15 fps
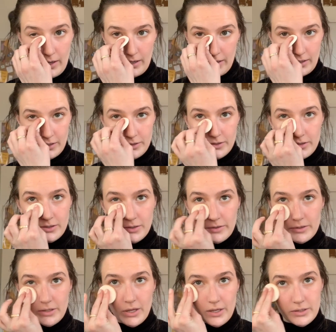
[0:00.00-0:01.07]
And I just
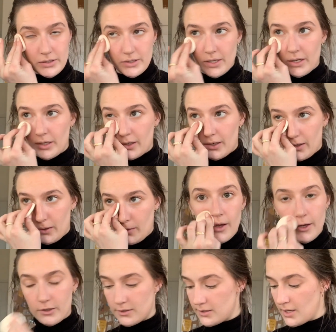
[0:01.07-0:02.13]
use this thing
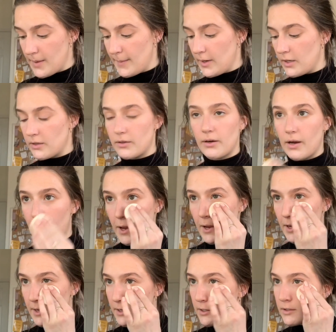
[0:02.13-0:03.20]
and set my under
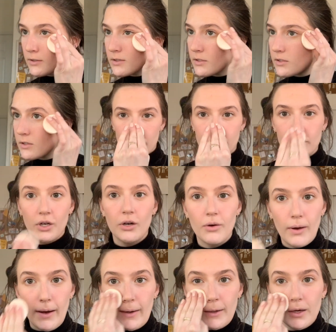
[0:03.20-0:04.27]
eyes. So
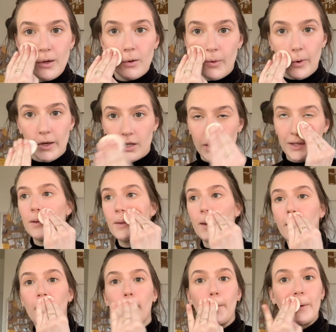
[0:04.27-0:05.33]
I get oily,
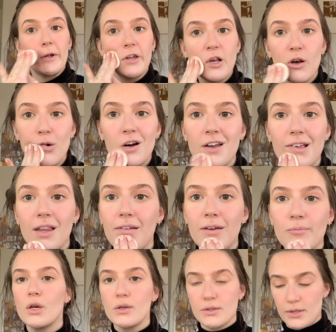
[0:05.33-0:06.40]
like really
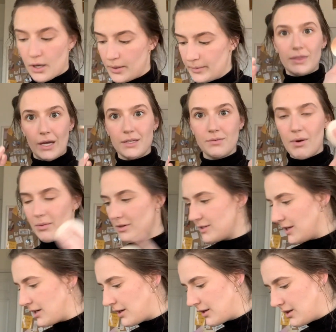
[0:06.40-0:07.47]
oily. So that's why we're setting